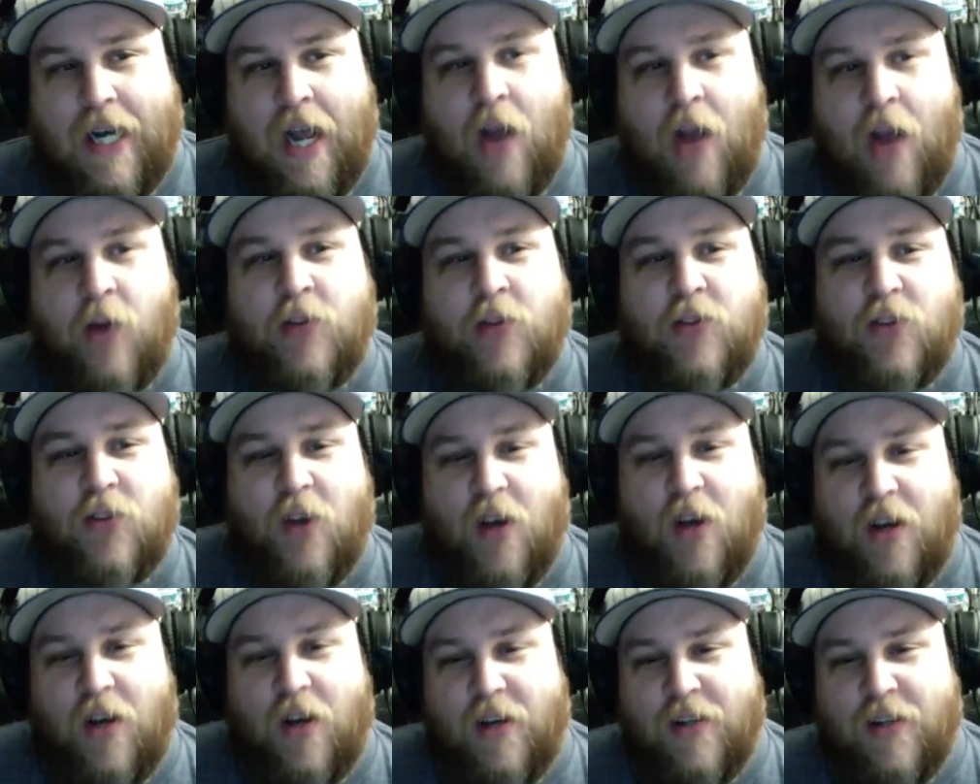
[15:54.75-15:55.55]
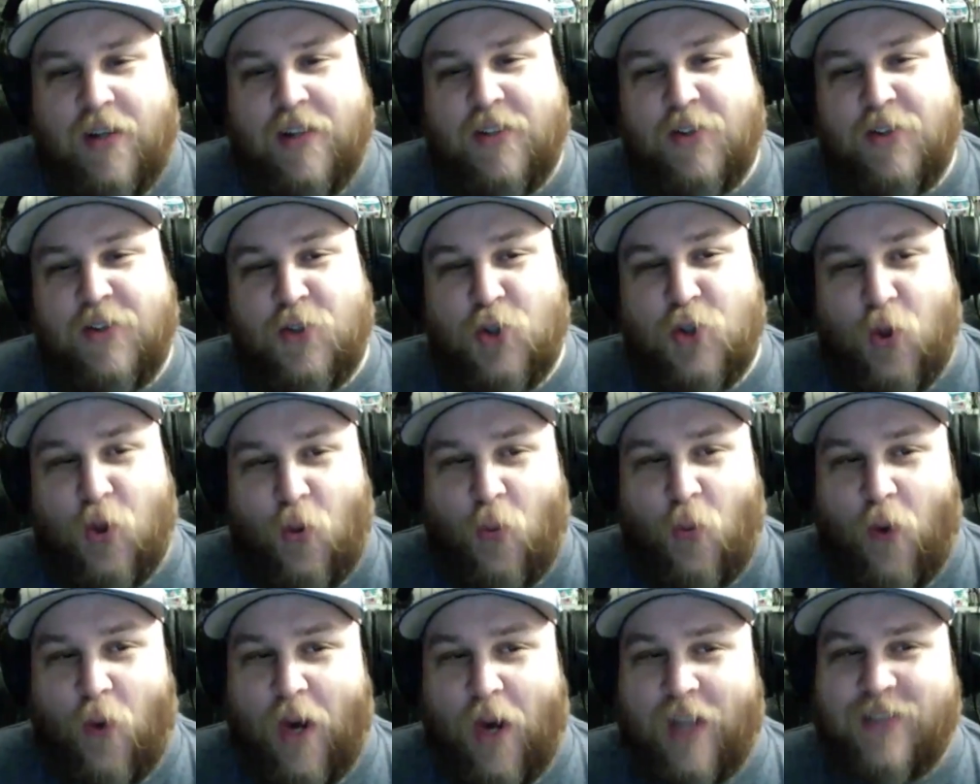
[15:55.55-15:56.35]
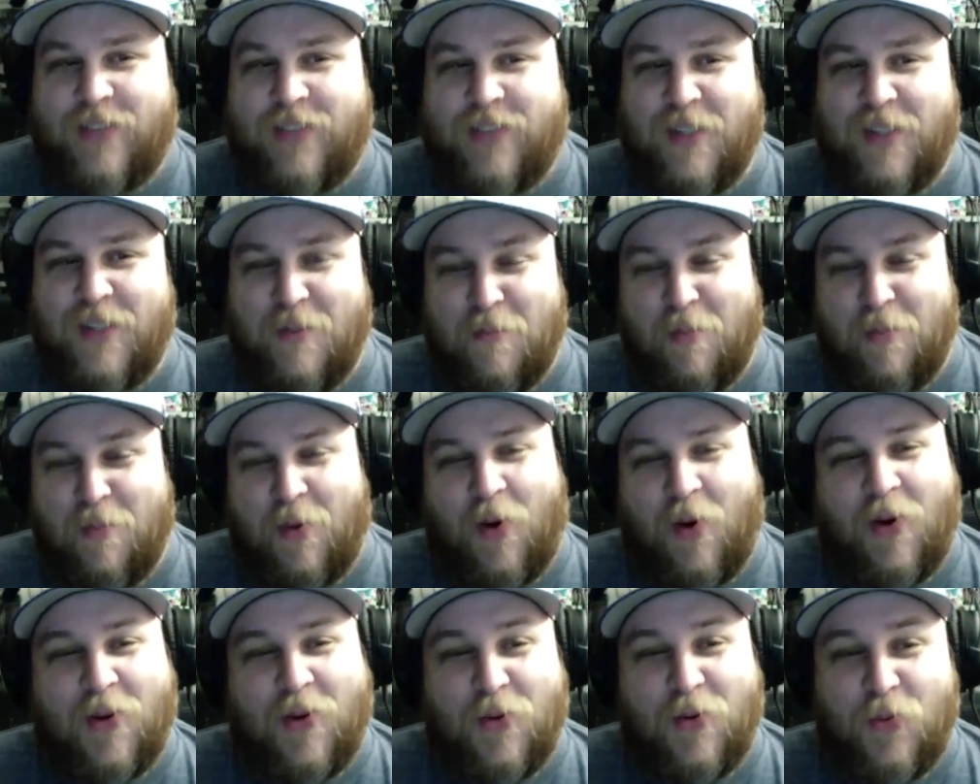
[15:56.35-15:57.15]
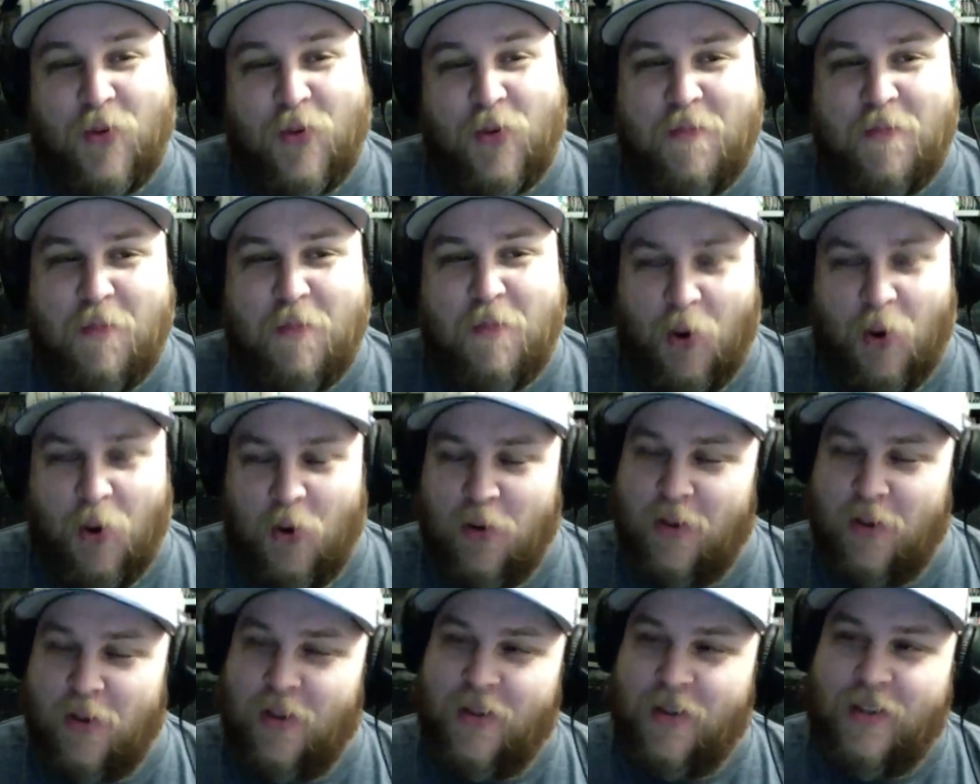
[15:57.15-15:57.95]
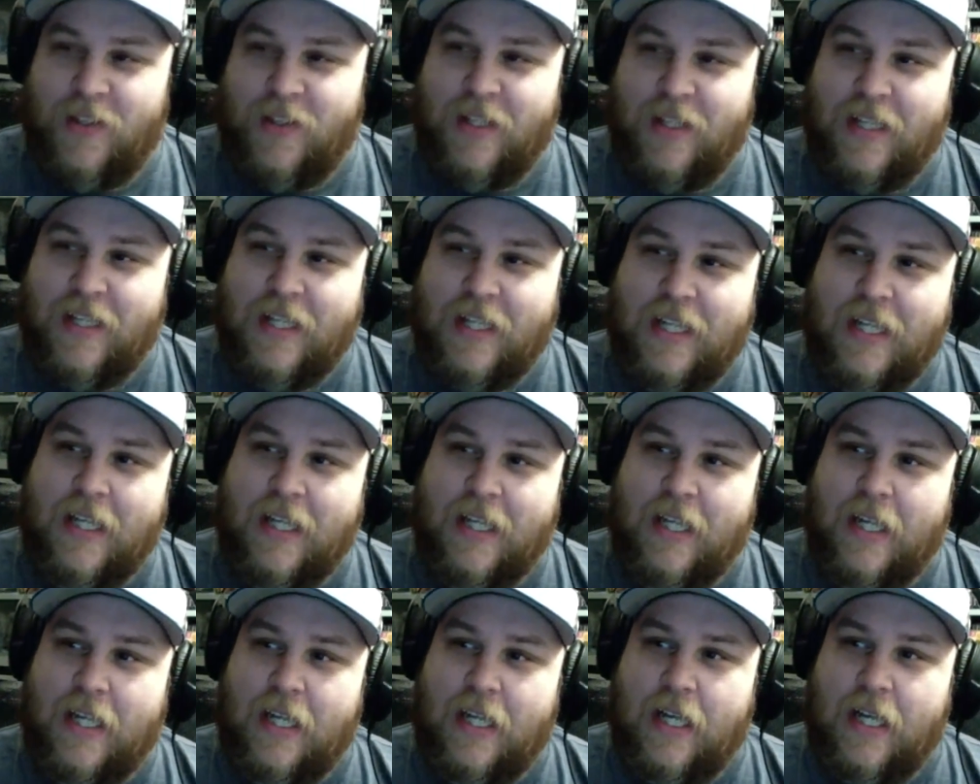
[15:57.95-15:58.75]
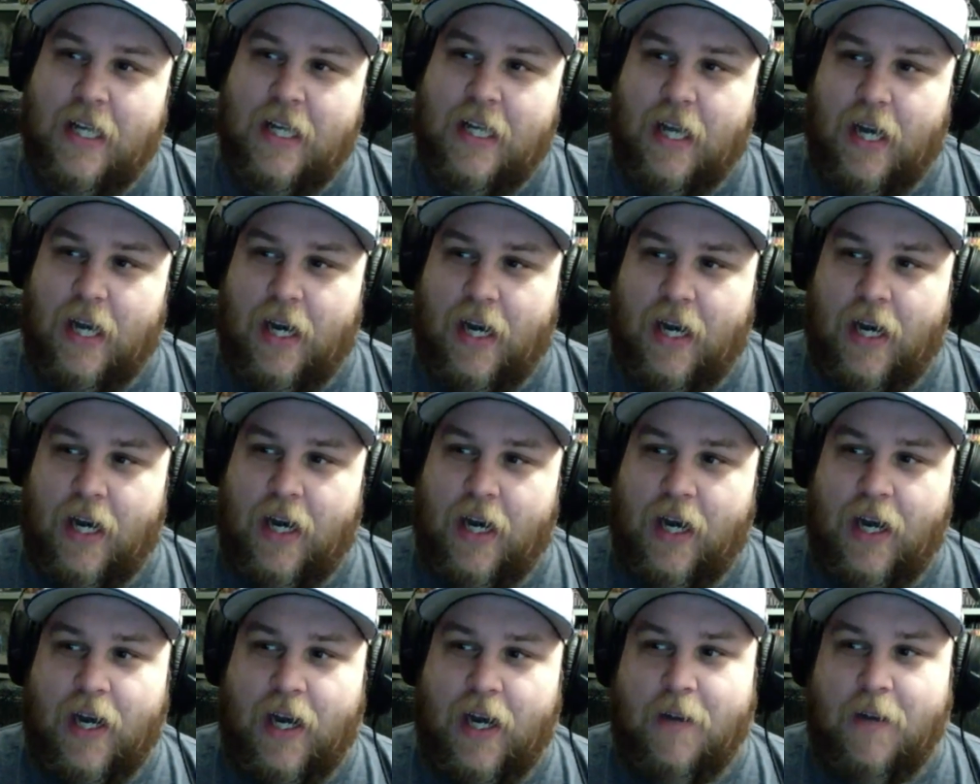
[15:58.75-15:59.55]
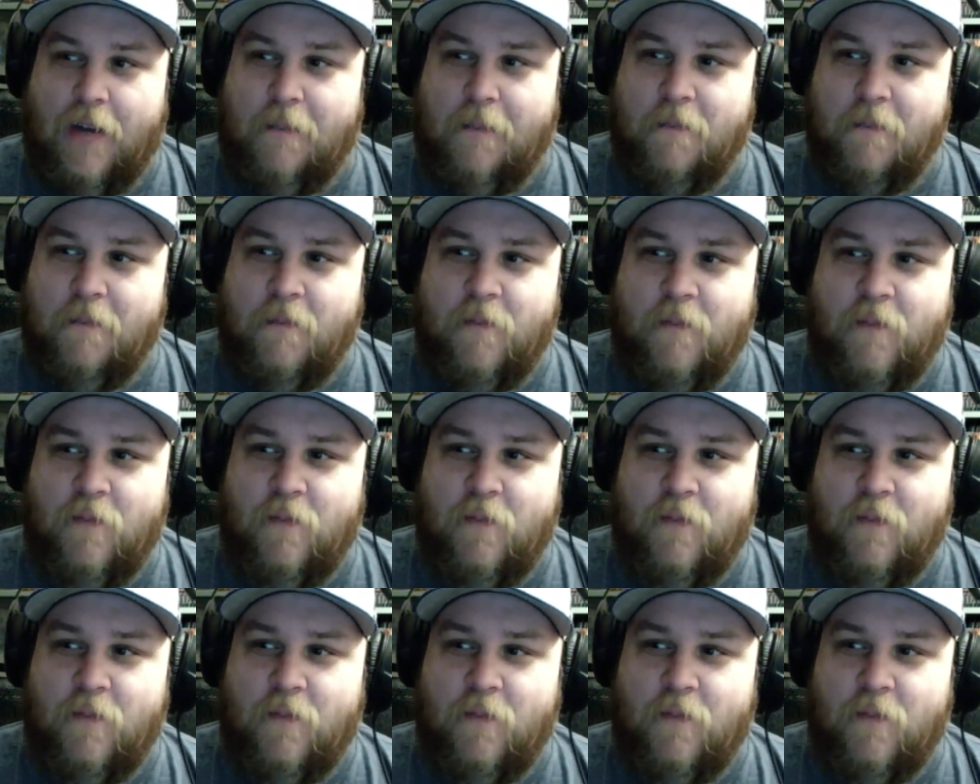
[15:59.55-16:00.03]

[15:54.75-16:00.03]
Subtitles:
I saw Jurassic Park Rebirth. Mm-hmm.